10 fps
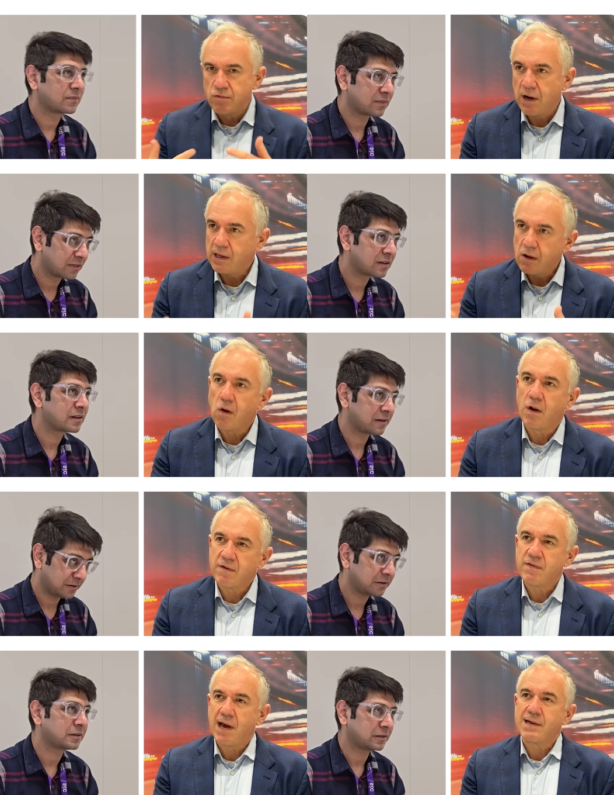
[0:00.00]
Speaker 1: running all of
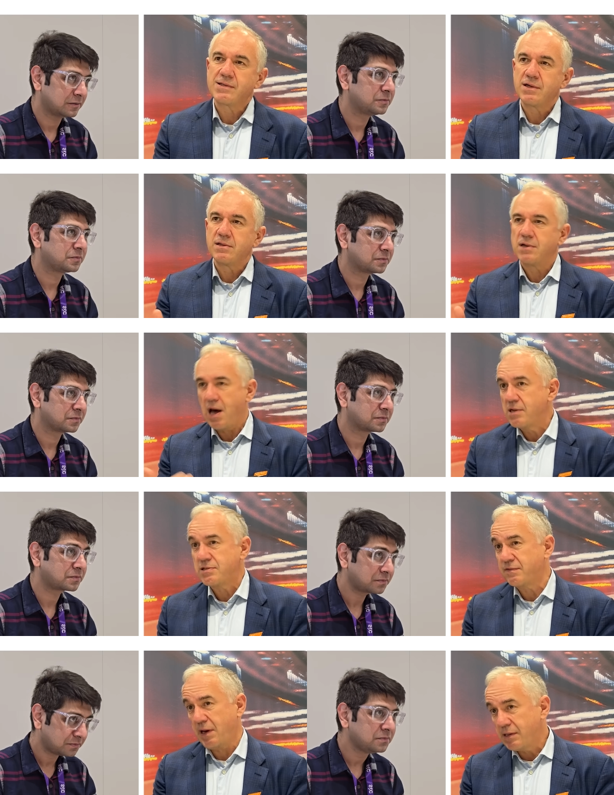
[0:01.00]
that on
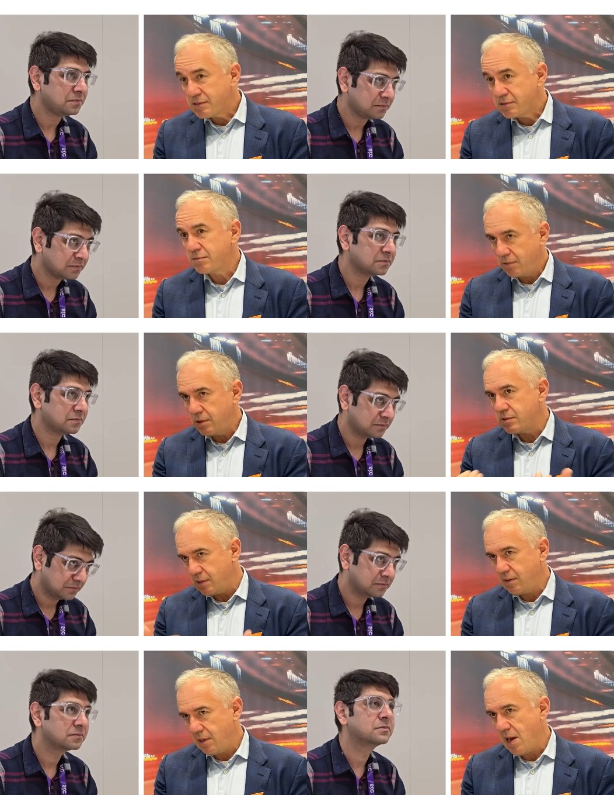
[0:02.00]
device using
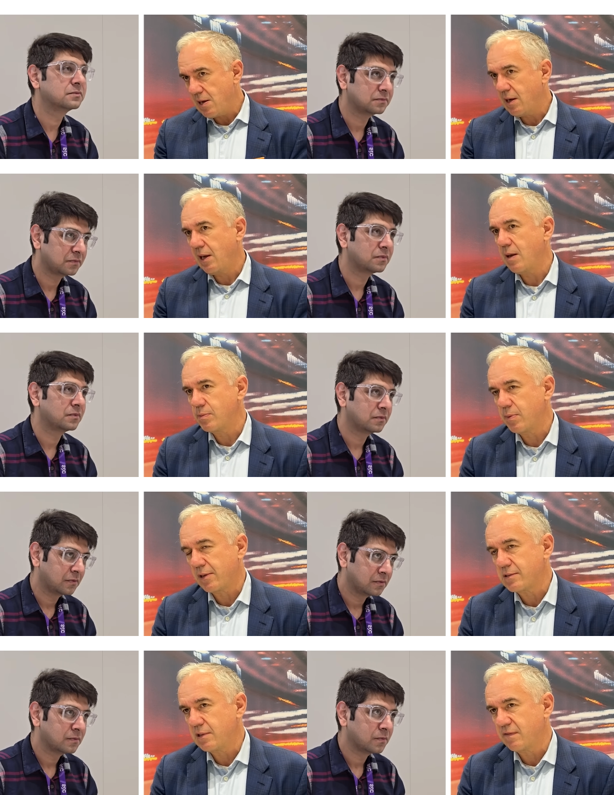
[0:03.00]
the AI
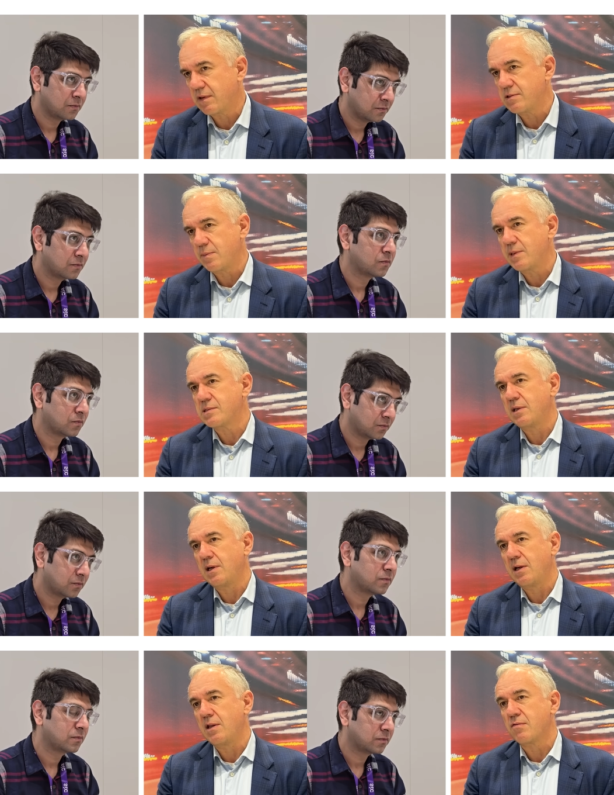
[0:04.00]
capability of our Dimensity
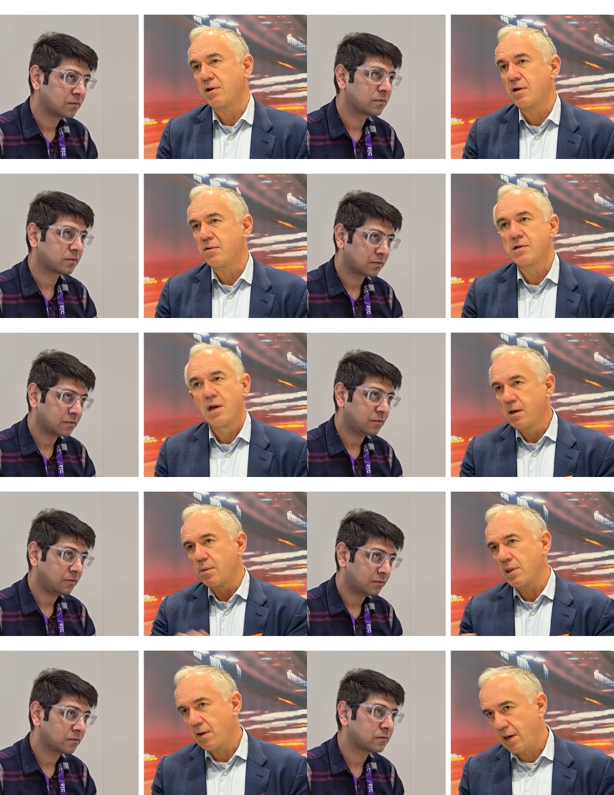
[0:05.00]
9300
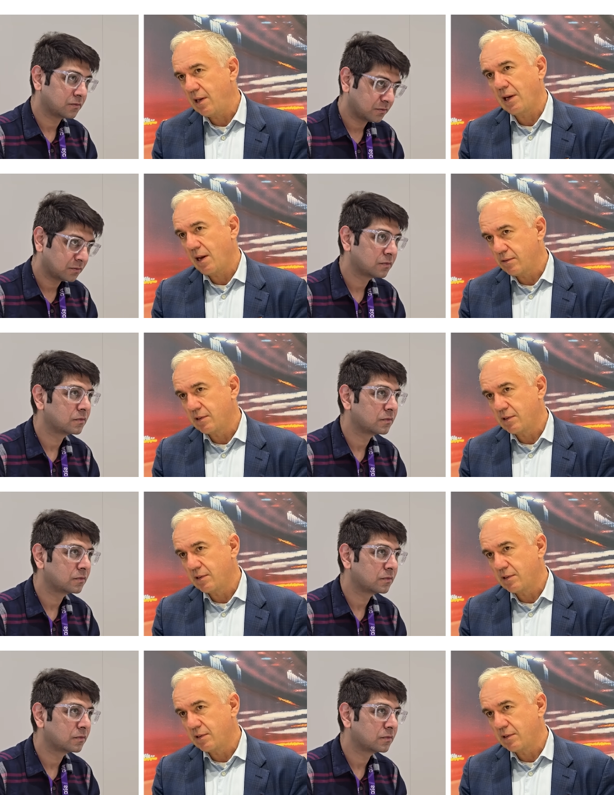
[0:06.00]
without any cloud